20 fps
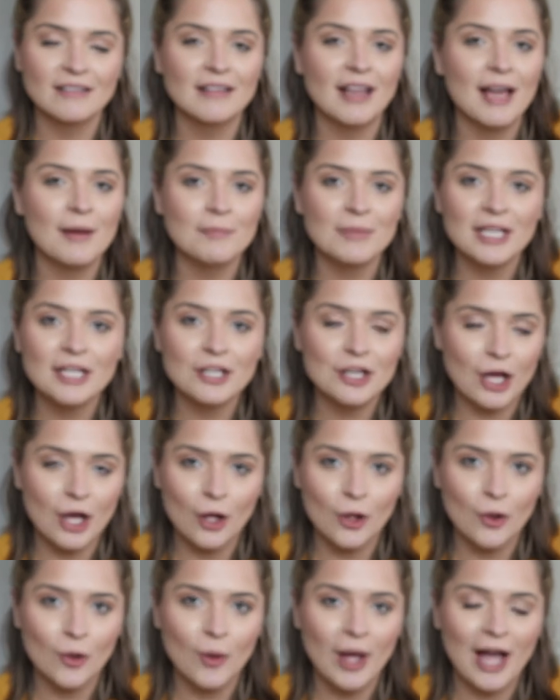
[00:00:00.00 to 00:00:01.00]
Let me
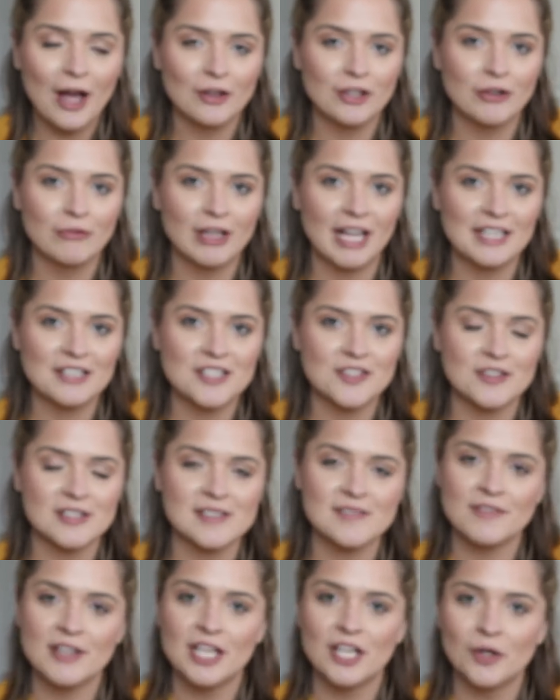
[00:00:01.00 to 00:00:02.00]
know how you liked
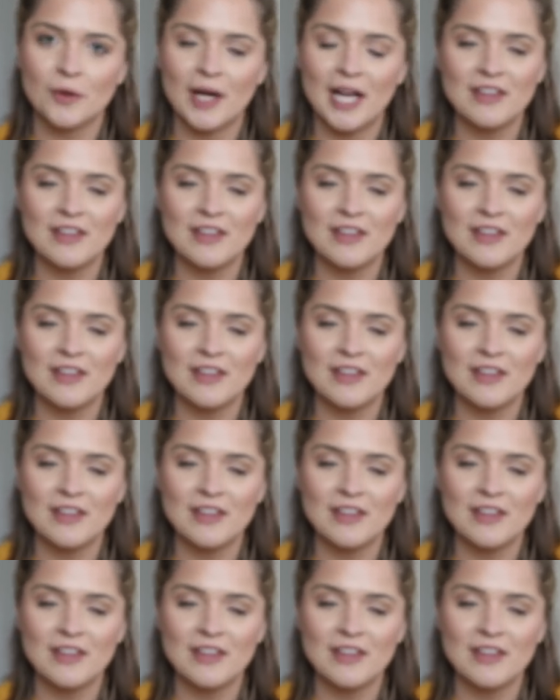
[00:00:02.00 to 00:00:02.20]
this video.